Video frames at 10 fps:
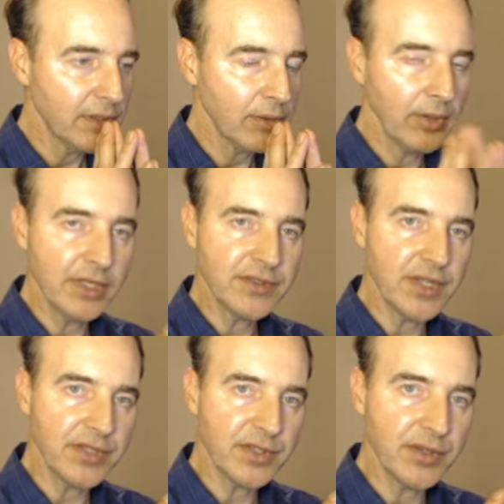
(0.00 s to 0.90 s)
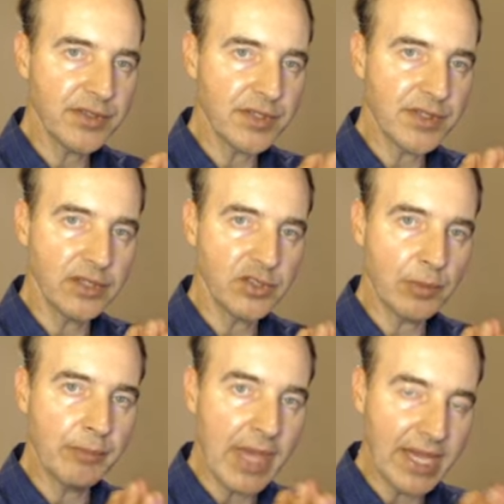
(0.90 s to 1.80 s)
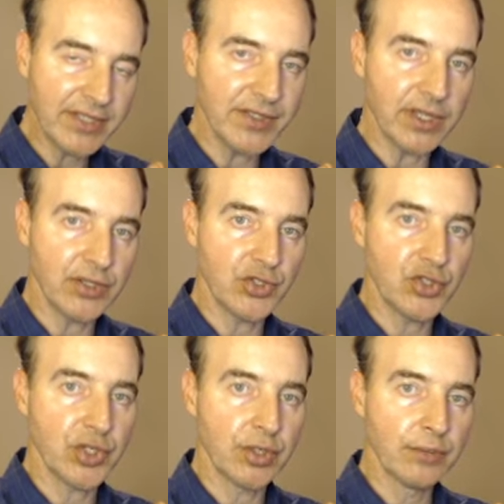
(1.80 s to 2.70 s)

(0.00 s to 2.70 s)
The only thing that's necessary is the essential message.